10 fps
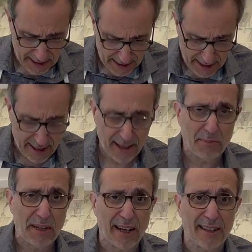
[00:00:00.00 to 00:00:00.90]
then it'll
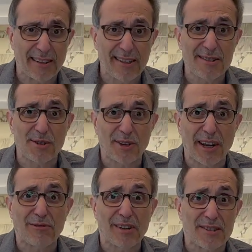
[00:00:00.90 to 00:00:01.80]
be a lot easier, a
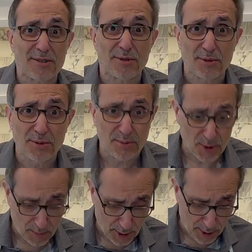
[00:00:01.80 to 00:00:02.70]
lot faster to
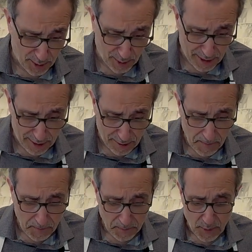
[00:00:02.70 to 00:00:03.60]
boil the water.
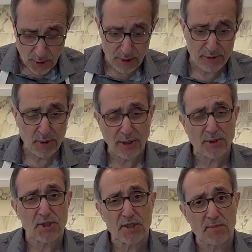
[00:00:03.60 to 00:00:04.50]
Or if you want
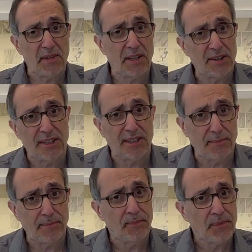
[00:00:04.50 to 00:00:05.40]
to just peel
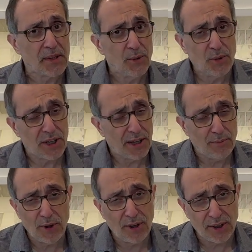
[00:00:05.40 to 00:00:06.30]
them without
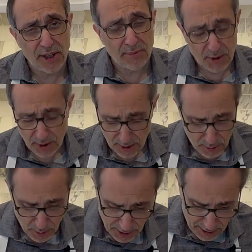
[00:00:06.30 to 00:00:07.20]
boiling them, you can
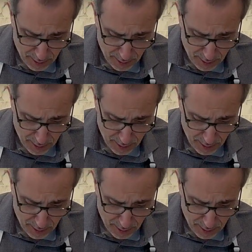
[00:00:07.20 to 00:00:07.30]
do that